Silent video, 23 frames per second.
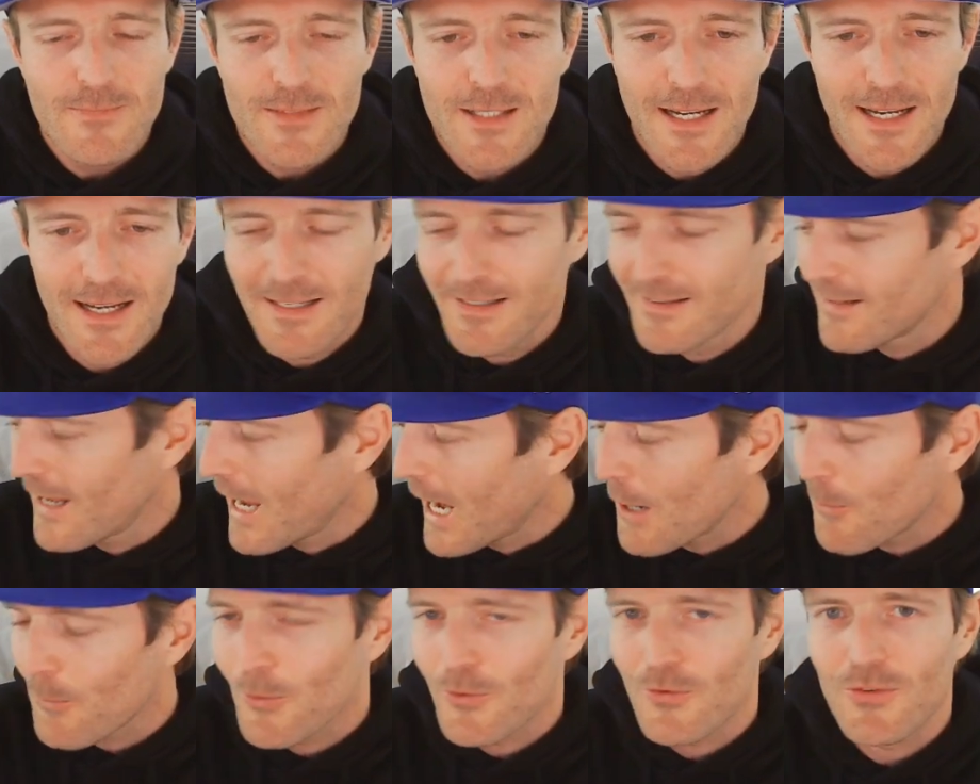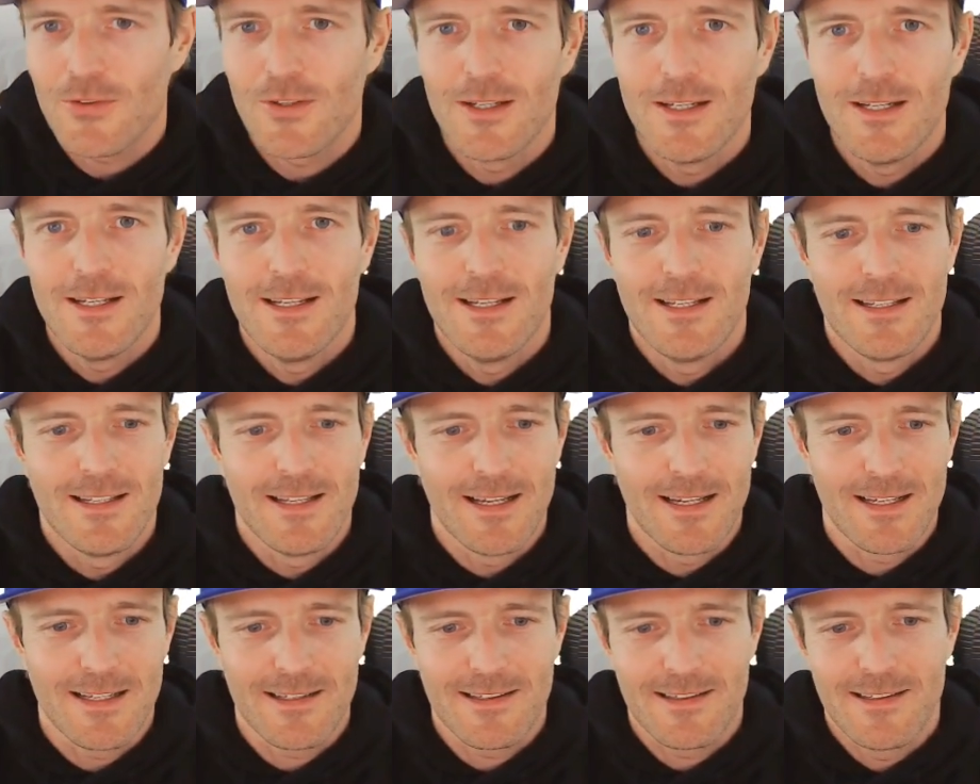And I was
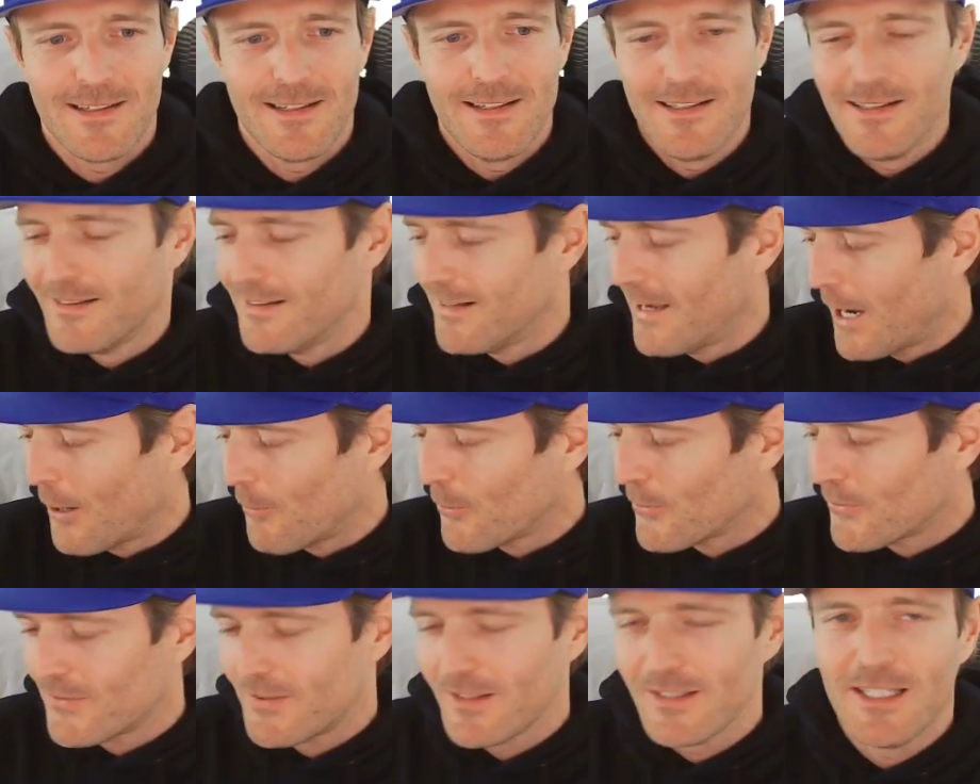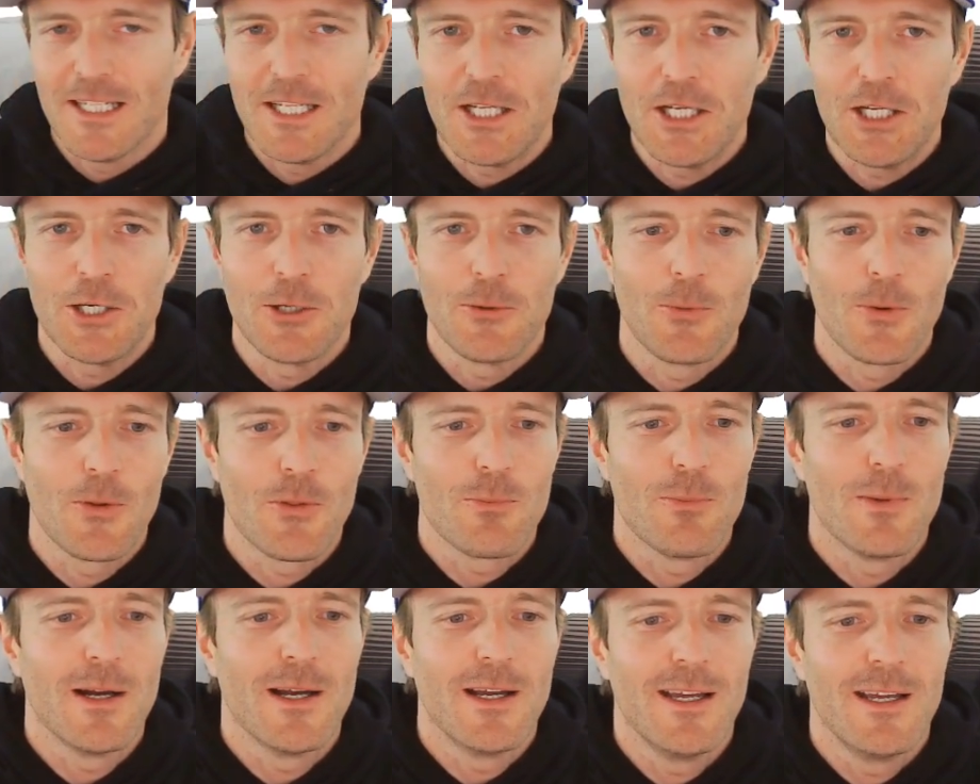like, I was sitting here with
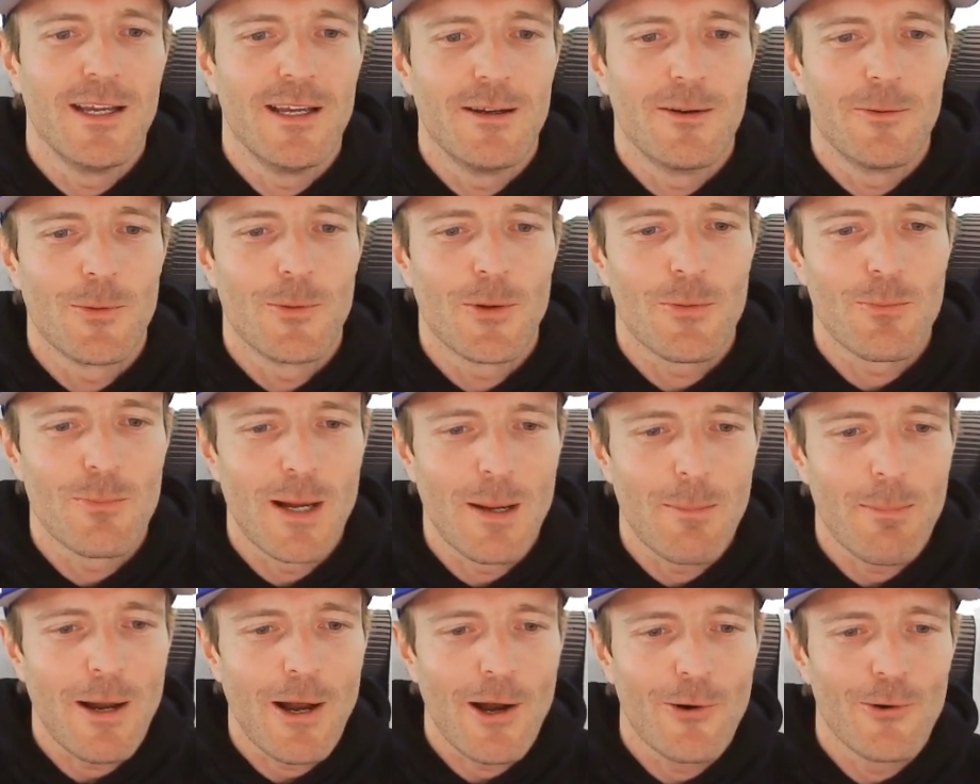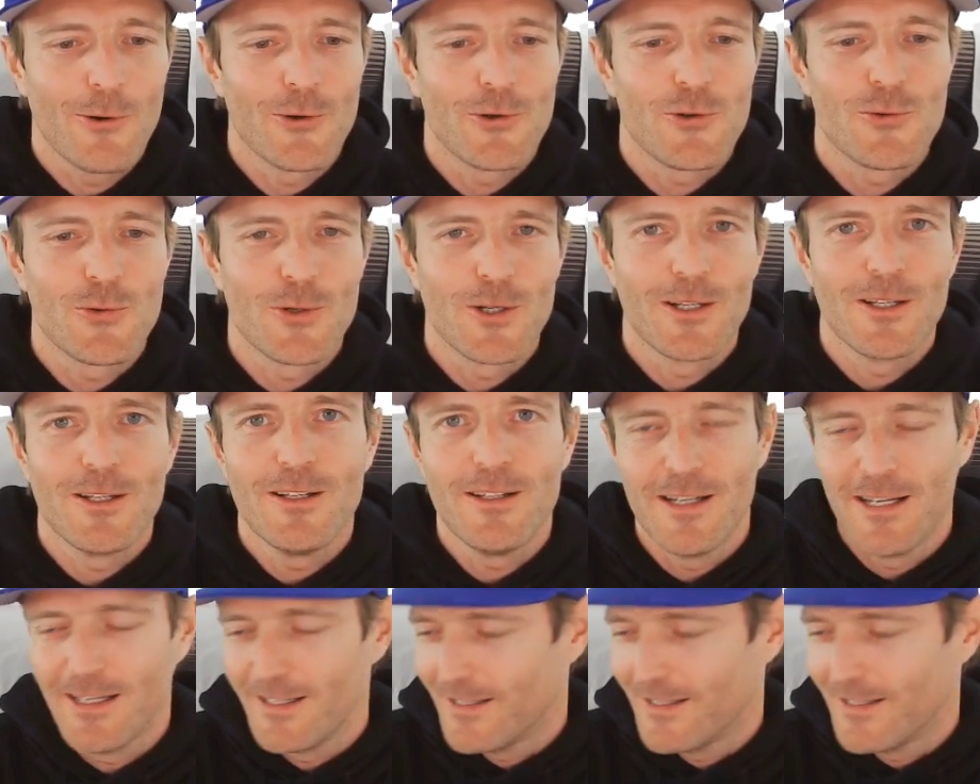my power drill, and